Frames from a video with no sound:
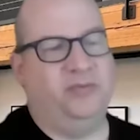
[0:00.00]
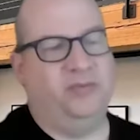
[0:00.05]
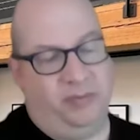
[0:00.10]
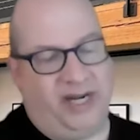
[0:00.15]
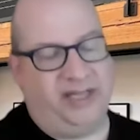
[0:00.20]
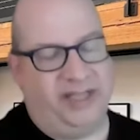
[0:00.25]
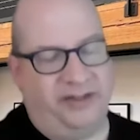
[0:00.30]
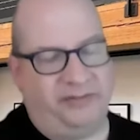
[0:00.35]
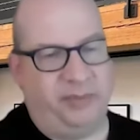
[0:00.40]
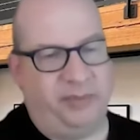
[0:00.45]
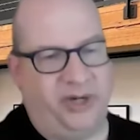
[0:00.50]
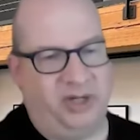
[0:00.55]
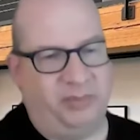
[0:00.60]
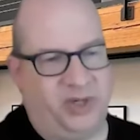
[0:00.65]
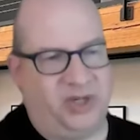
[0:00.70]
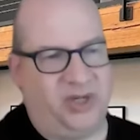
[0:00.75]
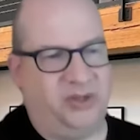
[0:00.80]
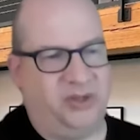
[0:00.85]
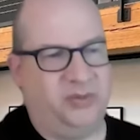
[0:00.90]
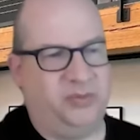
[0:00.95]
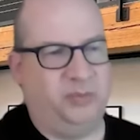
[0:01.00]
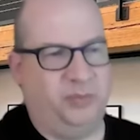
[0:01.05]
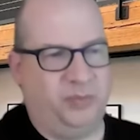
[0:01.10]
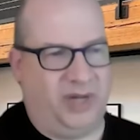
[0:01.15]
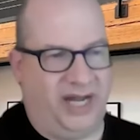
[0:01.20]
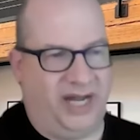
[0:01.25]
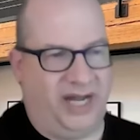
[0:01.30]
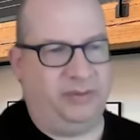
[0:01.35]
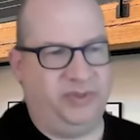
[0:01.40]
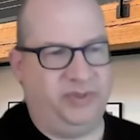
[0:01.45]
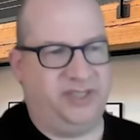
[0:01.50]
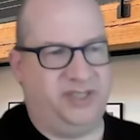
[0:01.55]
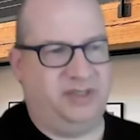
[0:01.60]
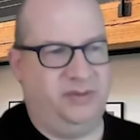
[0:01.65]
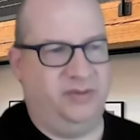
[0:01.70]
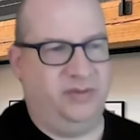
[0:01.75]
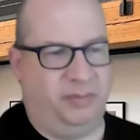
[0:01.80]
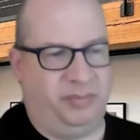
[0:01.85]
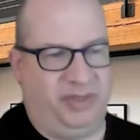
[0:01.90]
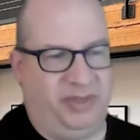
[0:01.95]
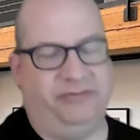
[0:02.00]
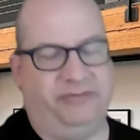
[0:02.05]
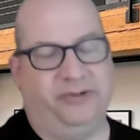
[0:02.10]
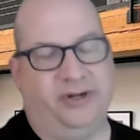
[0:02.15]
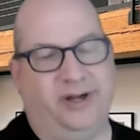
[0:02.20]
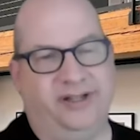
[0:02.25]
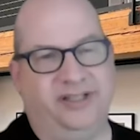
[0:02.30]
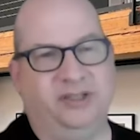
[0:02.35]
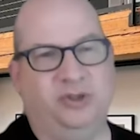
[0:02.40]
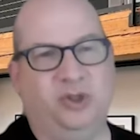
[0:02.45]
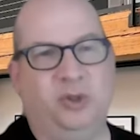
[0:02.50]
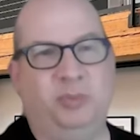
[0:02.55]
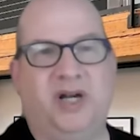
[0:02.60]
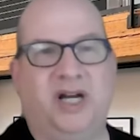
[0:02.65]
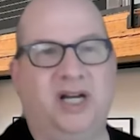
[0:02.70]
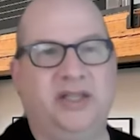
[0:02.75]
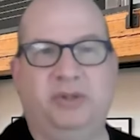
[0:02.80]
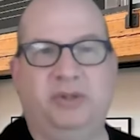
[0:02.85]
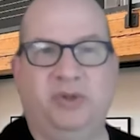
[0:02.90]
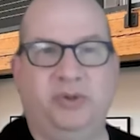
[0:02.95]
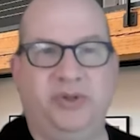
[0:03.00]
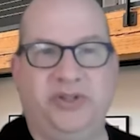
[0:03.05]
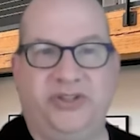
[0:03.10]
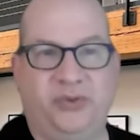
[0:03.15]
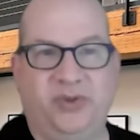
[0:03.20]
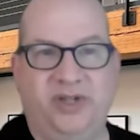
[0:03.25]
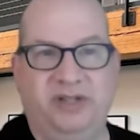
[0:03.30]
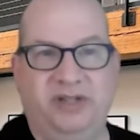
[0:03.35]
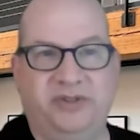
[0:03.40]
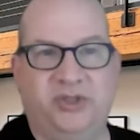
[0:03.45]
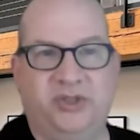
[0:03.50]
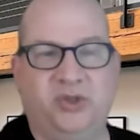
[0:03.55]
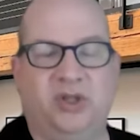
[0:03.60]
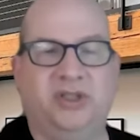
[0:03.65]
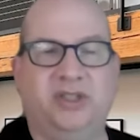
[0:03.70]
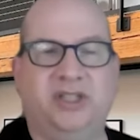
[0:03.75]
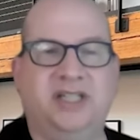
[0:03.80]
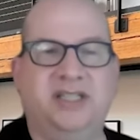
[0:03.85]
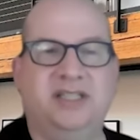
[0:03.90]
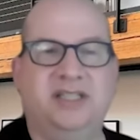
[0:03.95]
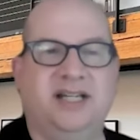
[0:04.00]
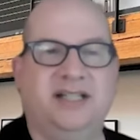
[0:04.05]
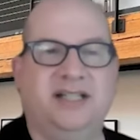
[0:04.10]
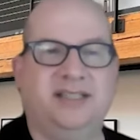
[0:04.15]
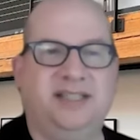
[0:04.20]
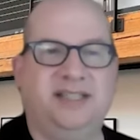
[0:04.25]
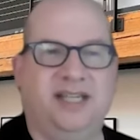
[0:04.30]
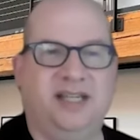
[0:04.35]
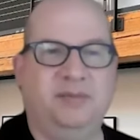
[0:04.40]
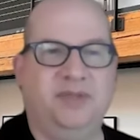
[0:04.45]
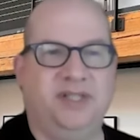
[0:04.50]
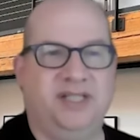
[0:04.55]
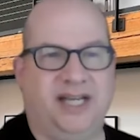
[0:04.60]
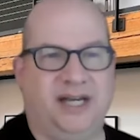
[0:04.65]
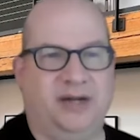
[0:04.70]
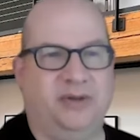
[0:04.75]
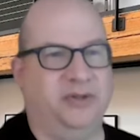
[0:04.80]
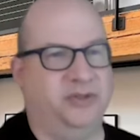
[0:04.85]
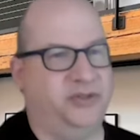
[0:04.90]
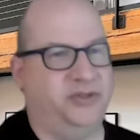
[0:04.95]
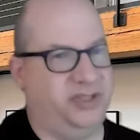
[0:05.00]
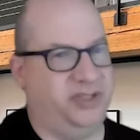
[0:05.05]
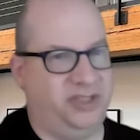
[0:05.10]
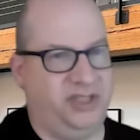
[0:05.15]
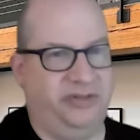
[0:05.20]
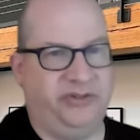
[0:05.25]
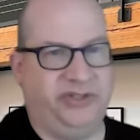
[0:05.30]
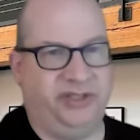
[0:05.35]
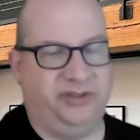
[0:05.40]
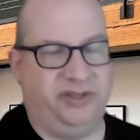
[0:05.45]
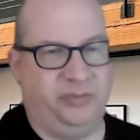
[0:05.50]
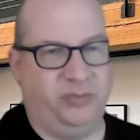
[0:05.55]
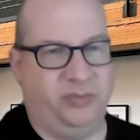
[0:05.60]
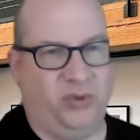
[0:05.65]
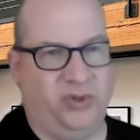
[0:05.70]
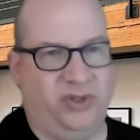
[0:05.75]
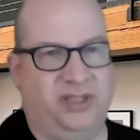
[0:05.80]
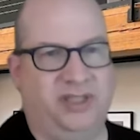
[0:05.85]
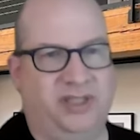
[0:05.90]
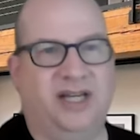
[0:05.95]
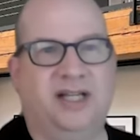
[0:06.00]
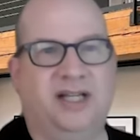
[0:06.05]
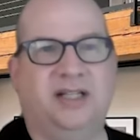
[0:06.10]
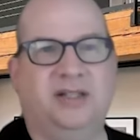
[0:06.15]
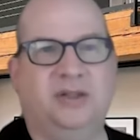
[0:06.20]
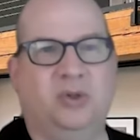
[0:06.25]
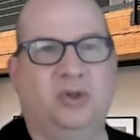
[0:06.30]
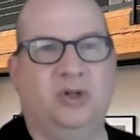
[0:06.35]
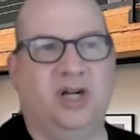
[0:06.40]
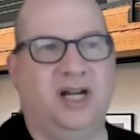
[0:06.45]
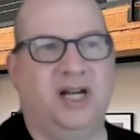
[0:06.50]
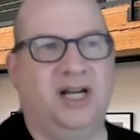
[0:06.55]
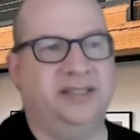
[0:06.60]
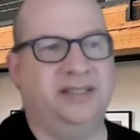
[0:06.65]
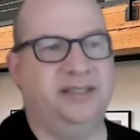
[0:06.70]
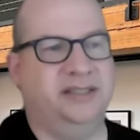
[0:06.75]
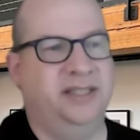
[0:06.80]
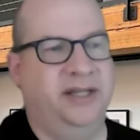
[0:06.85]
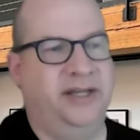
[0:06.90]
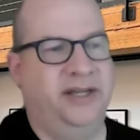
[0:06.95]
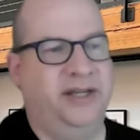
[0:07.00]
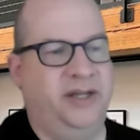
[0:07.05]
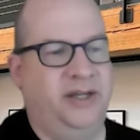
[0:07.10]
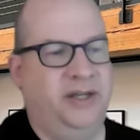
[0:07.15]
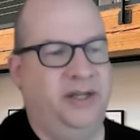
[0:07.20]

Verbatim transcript: Butterball, I was a big frog in a little pond. There were only three of us on the Insights team, and now there's significantly more than that at Clorox.